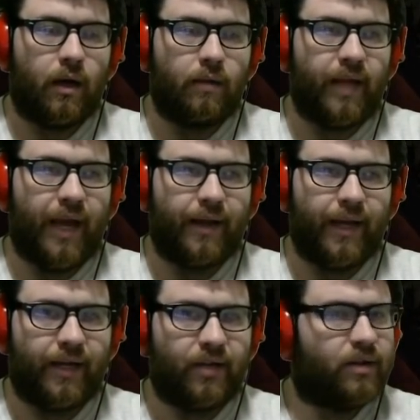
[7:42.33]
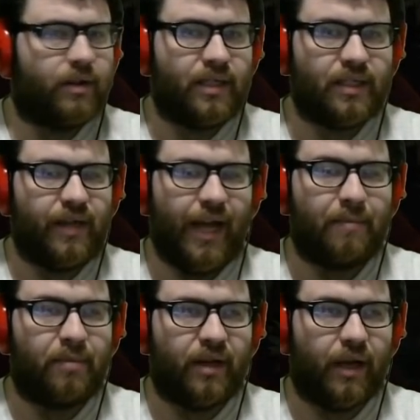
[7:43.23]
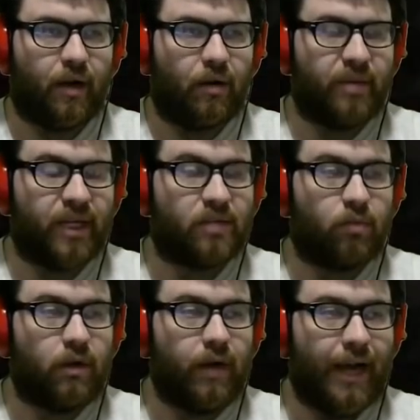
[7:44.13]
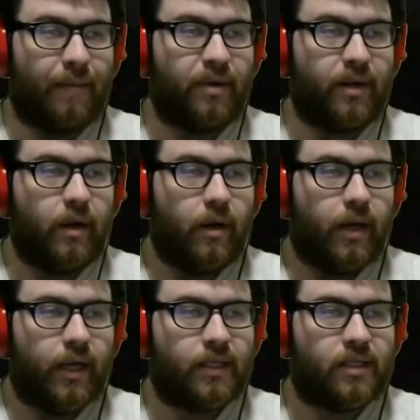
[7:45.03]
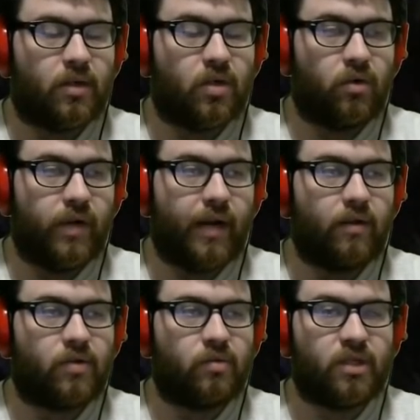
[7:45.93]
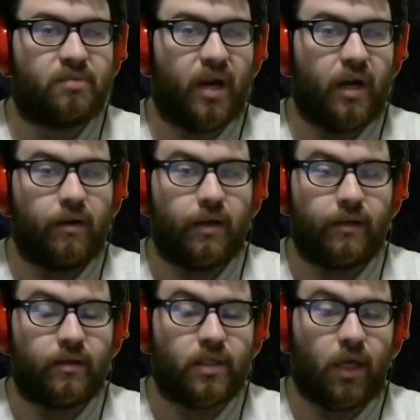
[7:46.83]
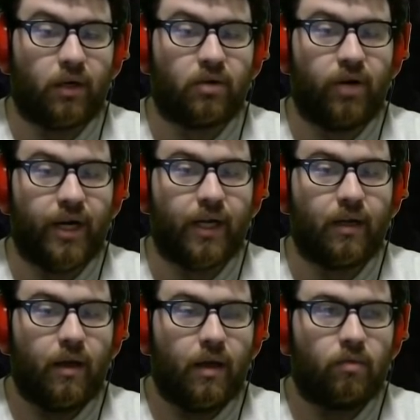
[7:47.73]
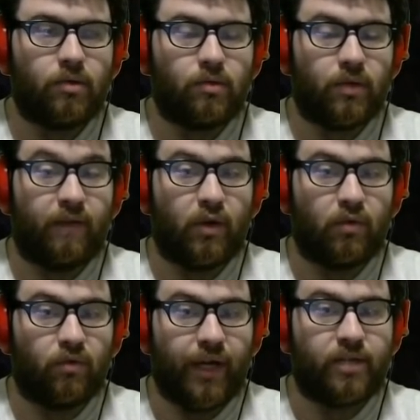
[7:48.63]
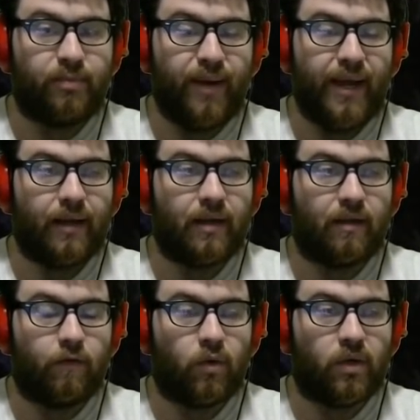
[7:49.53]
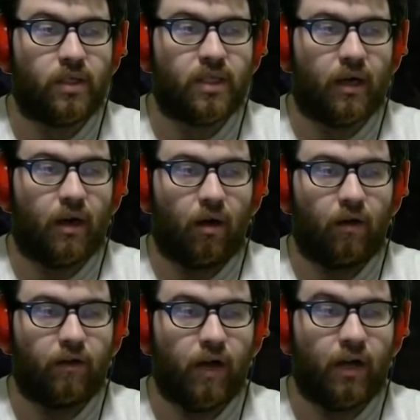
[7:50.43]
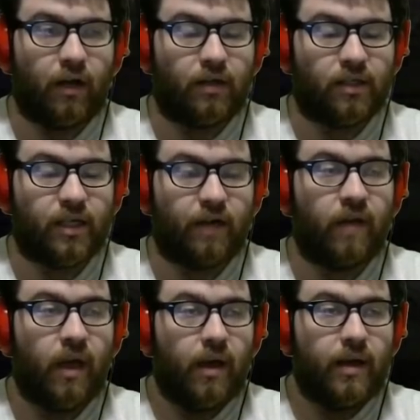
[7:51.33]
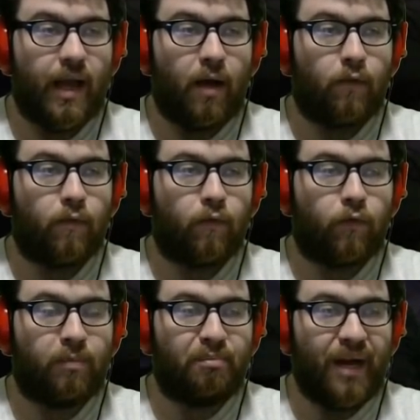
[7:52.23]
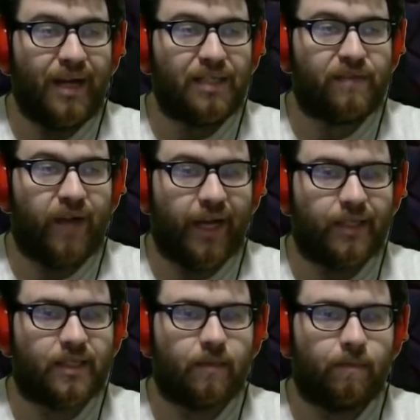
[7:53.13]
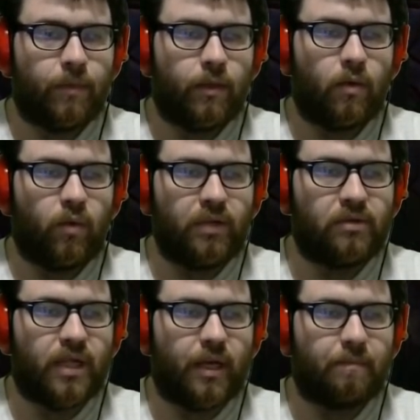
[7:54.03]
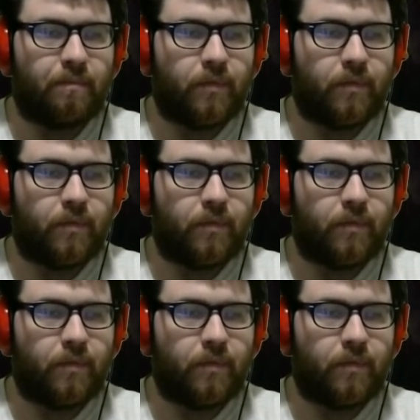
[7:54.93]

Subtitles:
It doesn't happen at all, because what'll happen is the tornadoes will spawn and they'll start critting, which will give you rage back, and of course, all a lot of other stuff. Now, for boss fights, the way you set up,